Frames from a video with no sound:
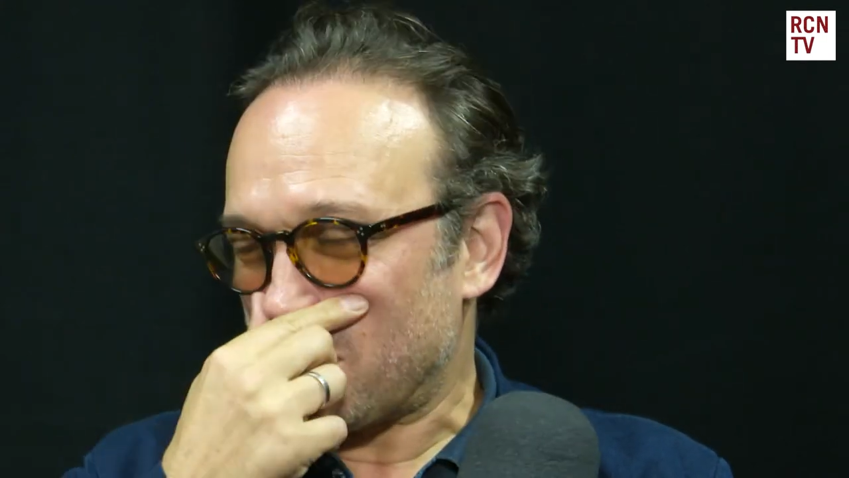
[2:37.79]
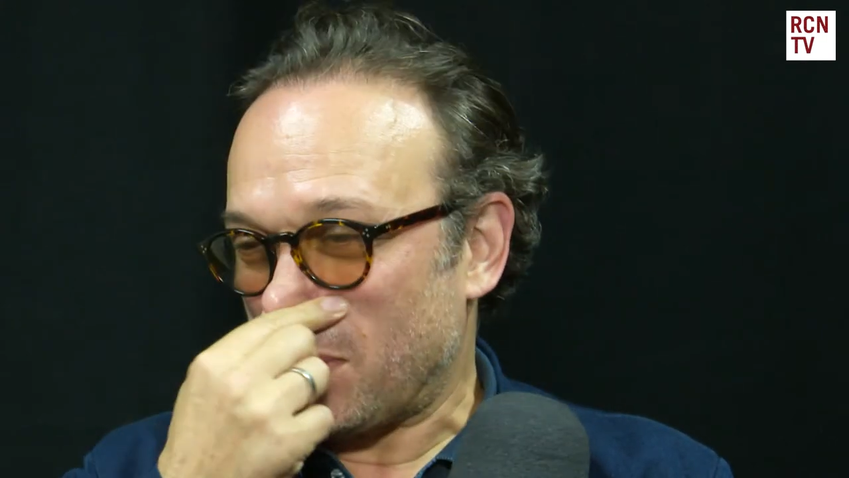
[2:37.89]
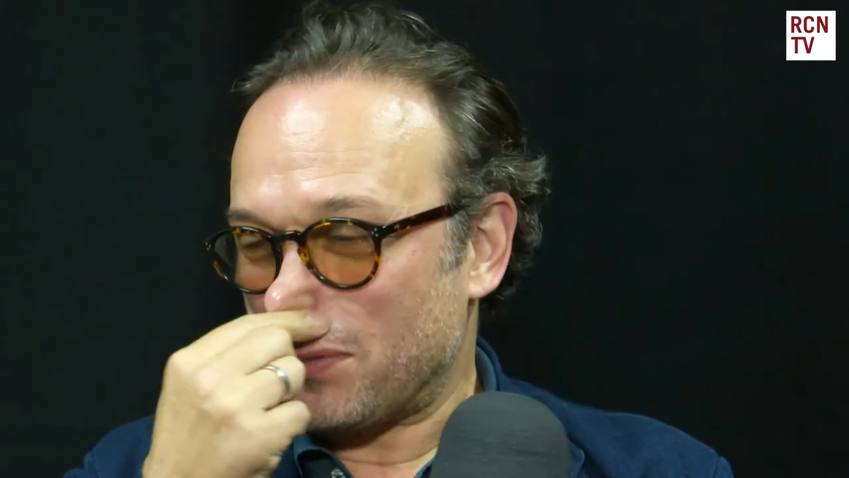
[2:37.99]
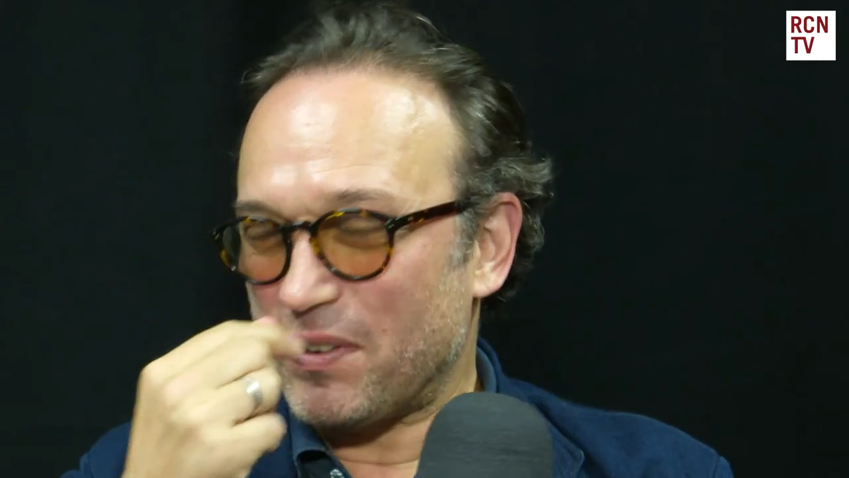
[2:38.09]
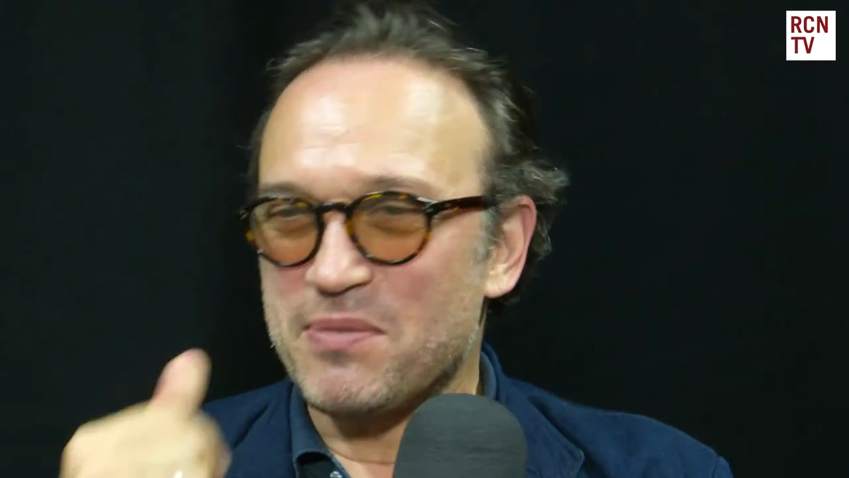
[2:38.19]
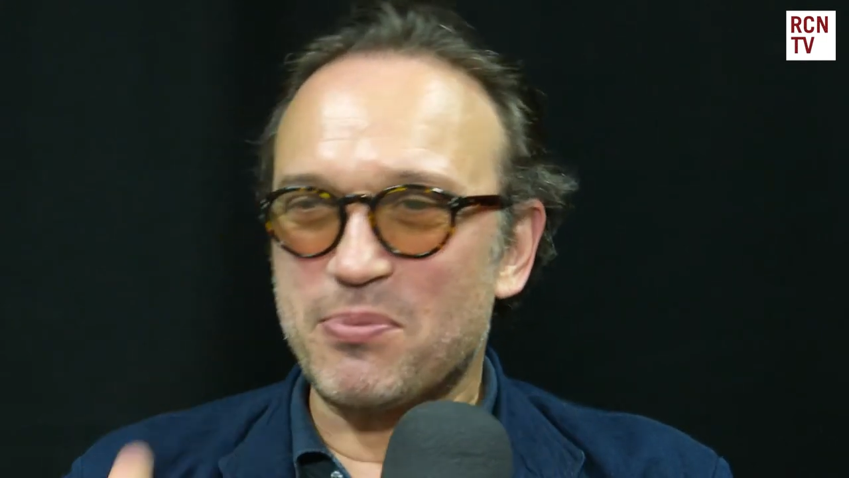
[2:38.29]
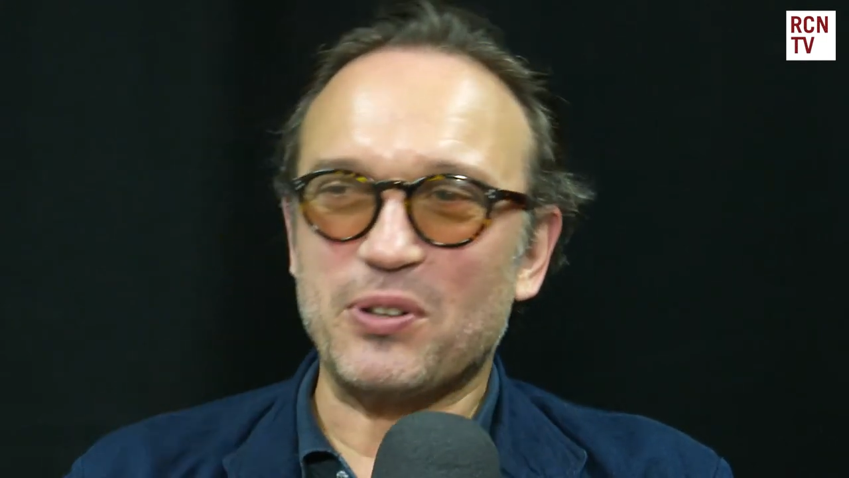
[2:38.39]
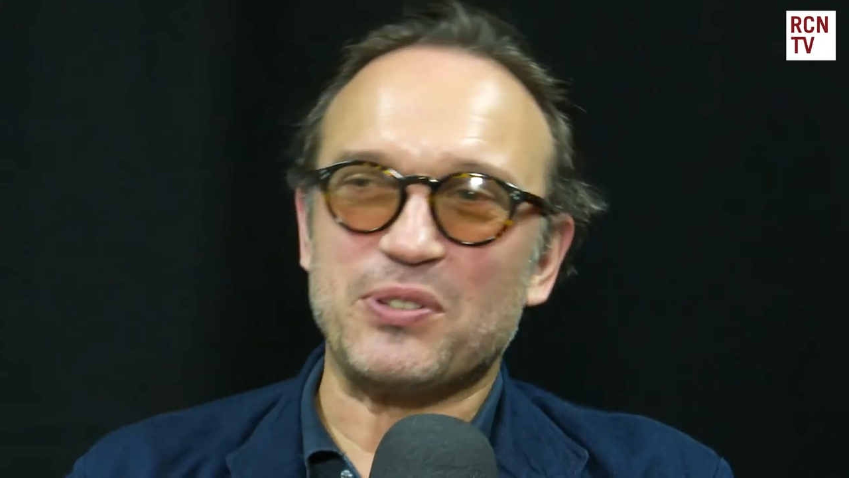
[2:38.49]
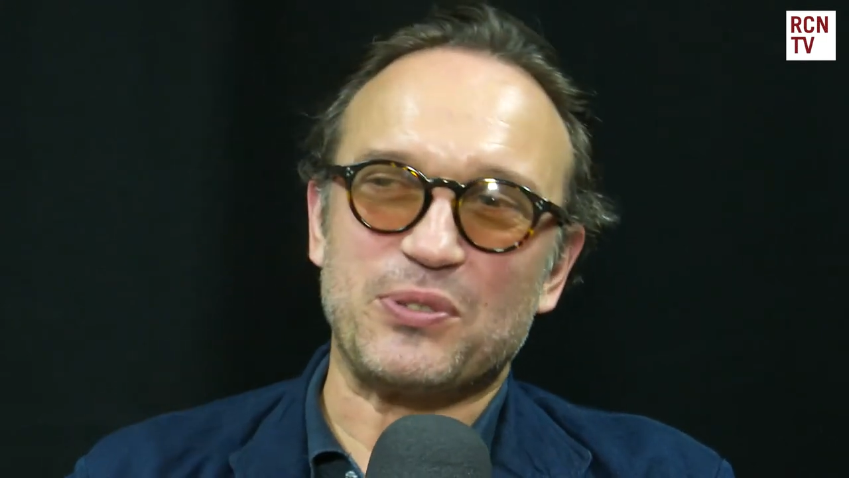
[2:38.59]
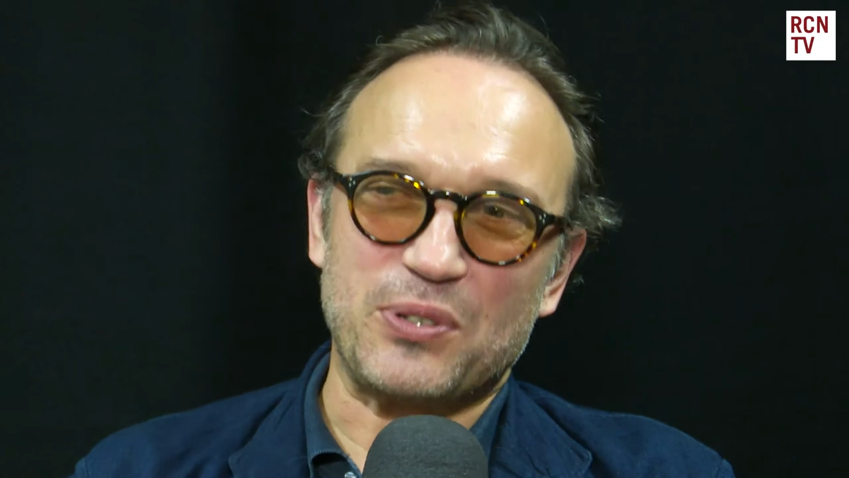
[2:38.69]
So it's very
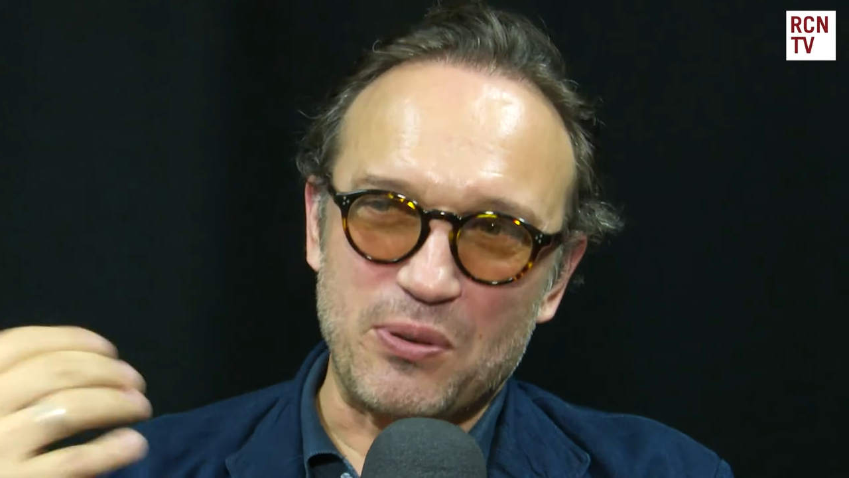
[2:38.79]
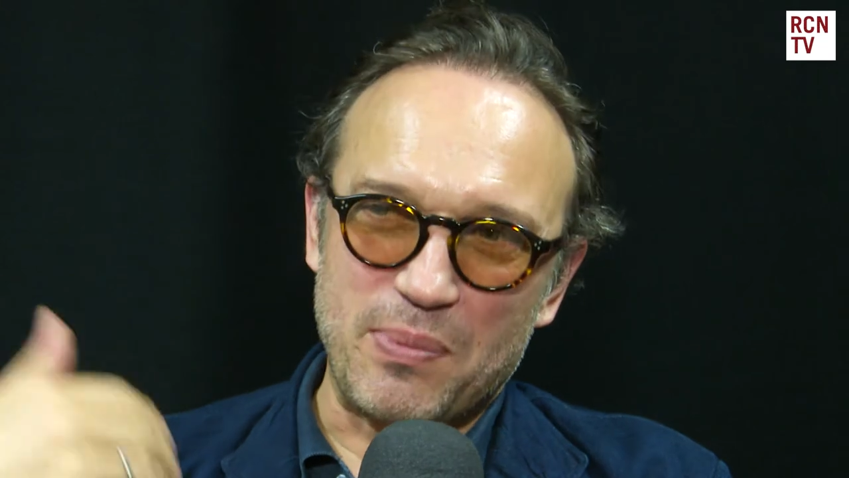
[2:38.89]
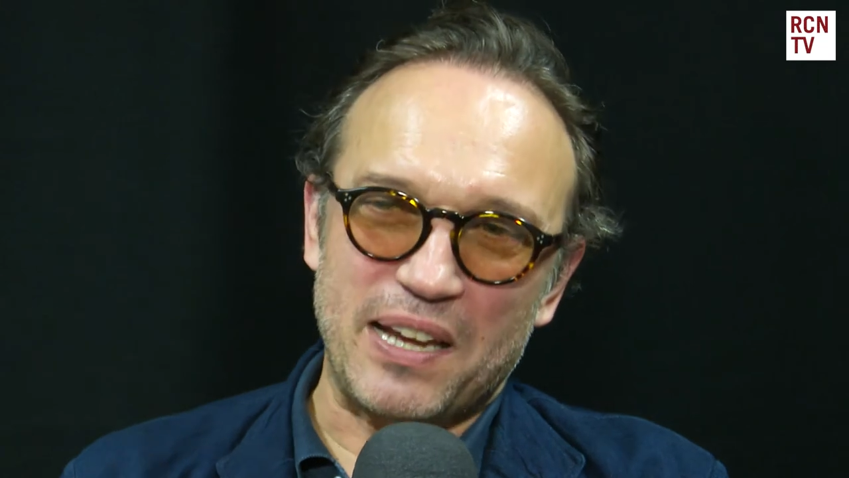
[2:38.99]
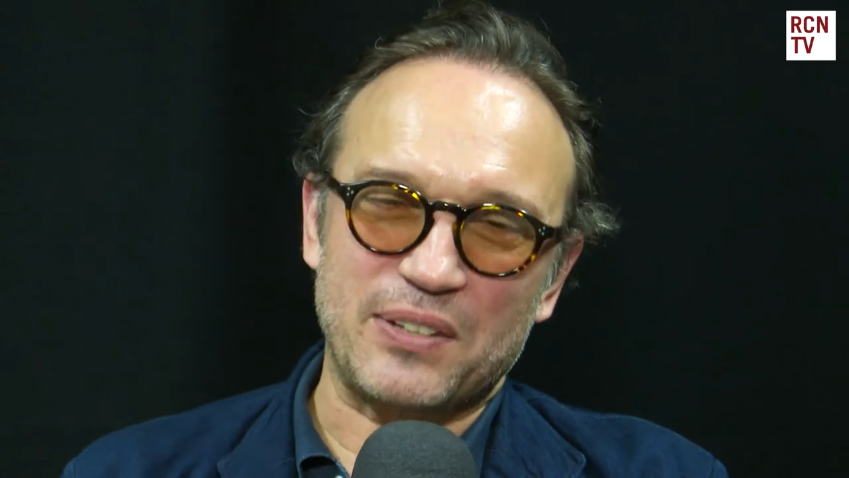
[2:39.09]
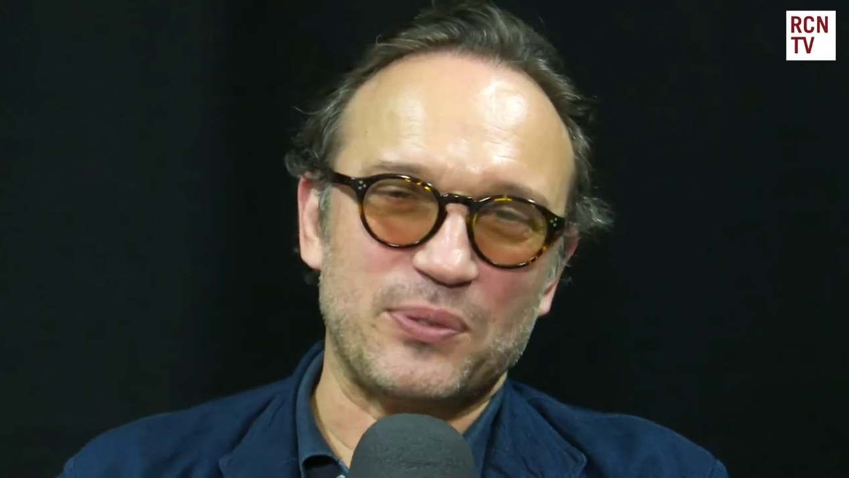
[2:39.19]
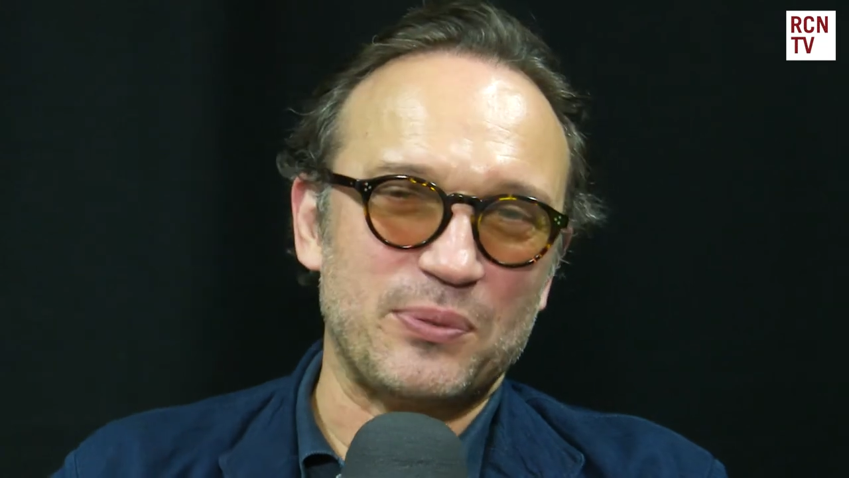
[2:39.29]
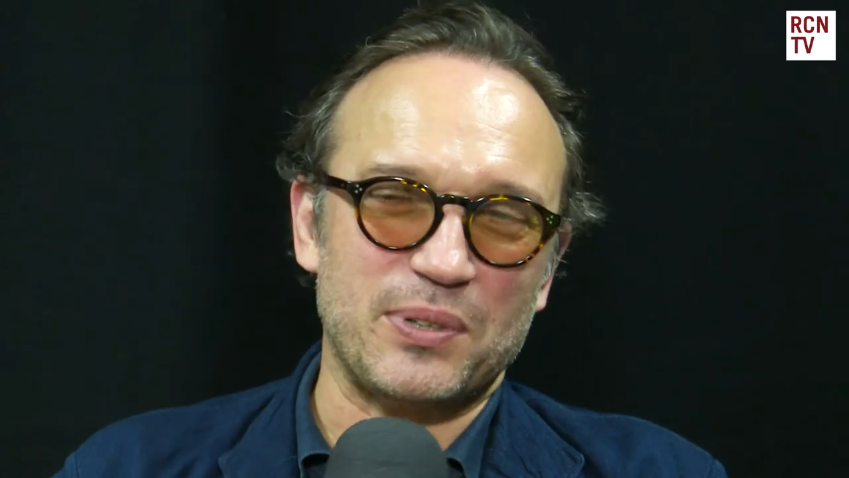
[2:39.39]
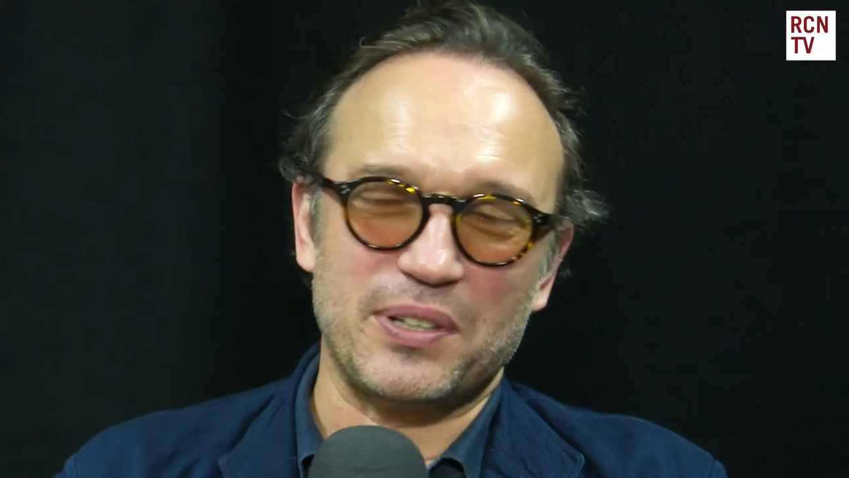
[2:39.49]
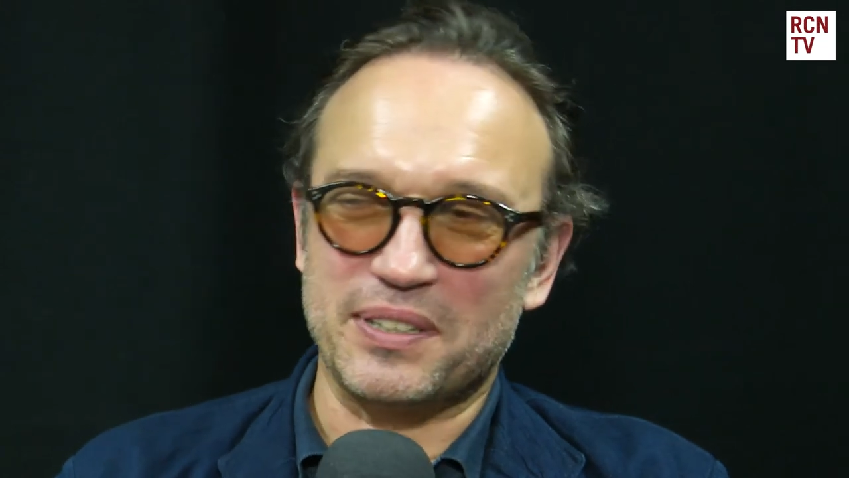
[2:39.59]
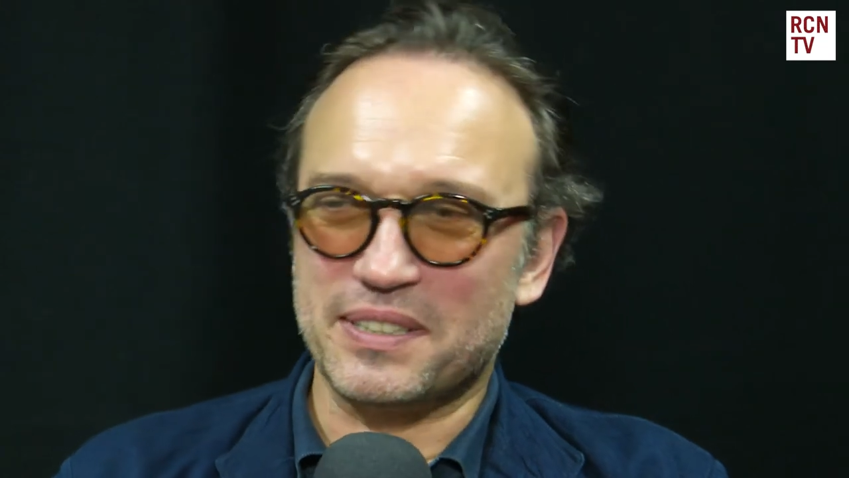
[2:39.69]
important to go back to
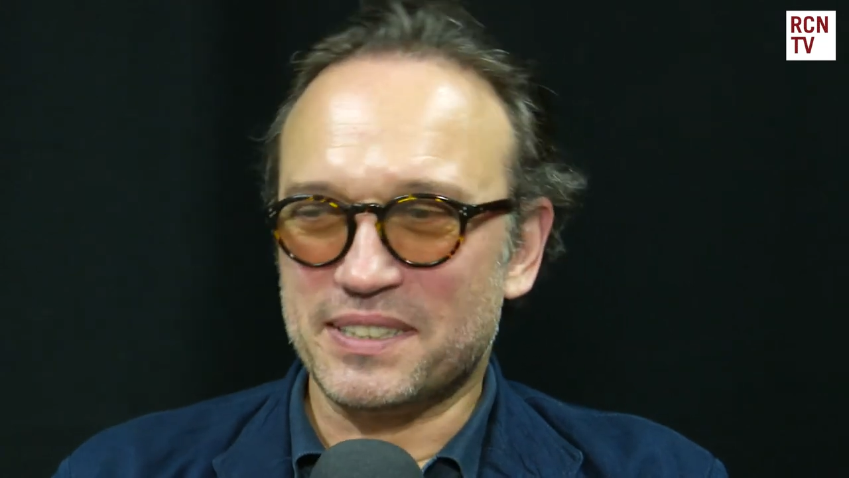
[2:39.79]
uh,